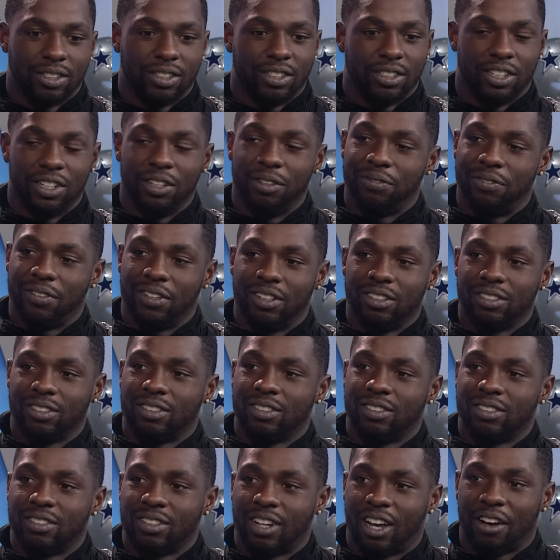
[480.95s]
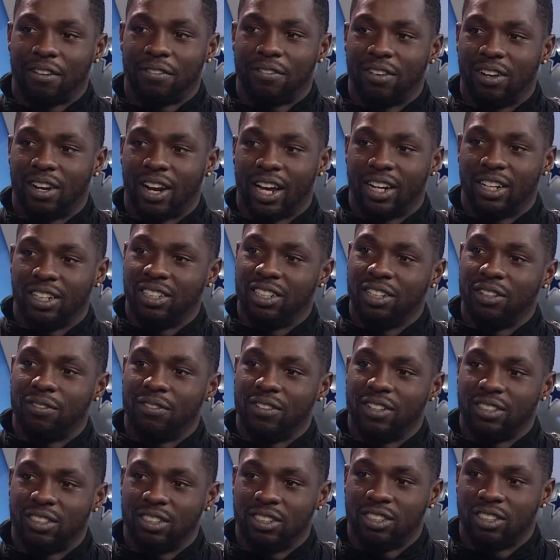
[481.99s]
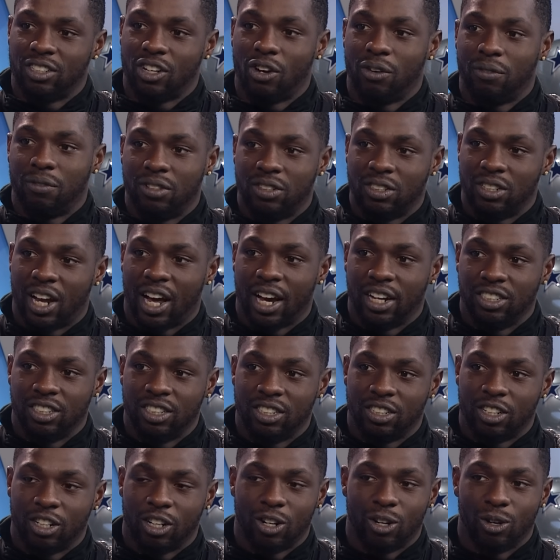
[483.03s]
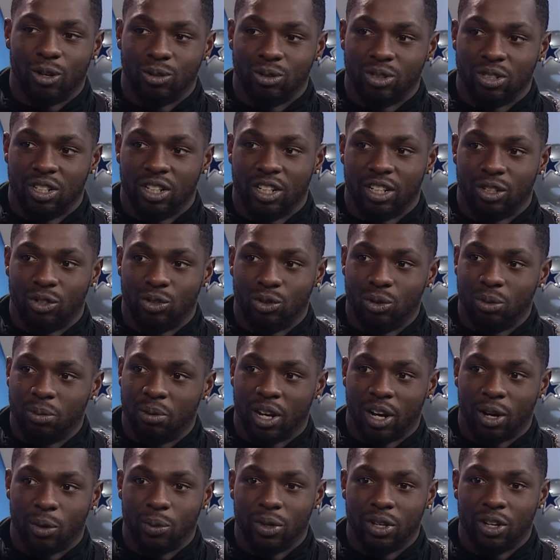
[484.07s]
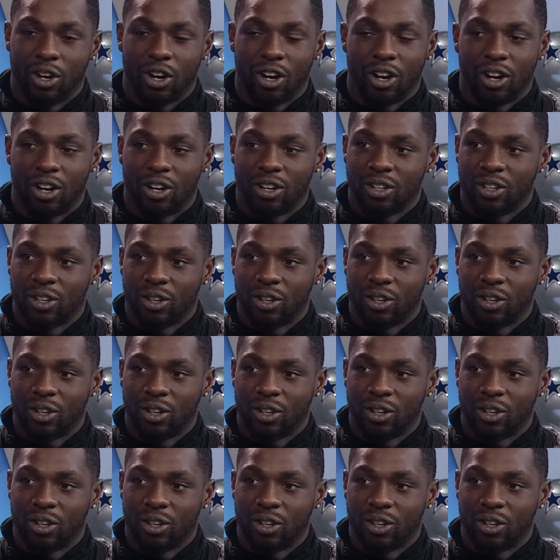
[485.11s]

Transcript: Defense. I feel like the defense itself is like just a close-knit group. Like we all,